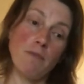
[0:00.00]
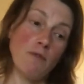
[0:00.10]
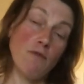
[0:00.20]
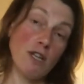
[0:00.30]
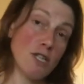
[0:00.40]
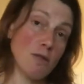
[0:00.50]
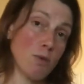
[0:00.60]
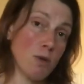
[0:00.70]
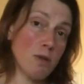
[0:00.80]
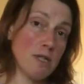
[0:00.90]

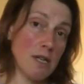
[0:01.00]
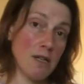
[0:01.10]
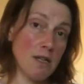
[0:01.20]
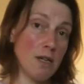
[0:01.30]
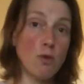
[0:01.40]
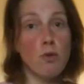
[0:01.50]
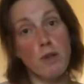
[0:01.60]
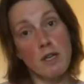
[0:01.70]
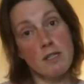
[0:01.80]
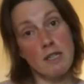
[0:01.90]
vegetables in all
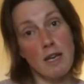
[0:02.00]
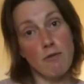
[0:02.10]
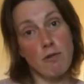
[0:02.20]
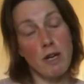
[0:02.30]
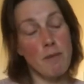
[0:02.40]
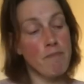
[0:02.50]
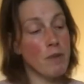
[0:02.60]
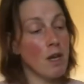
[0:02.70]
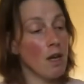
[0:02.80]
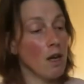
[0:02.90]
things savoury
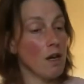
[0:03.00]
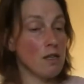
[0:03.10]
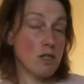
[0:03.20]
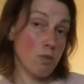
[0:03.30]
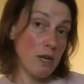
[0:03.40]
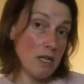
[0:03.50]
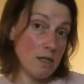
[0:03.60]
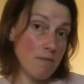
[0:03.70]
and sweet.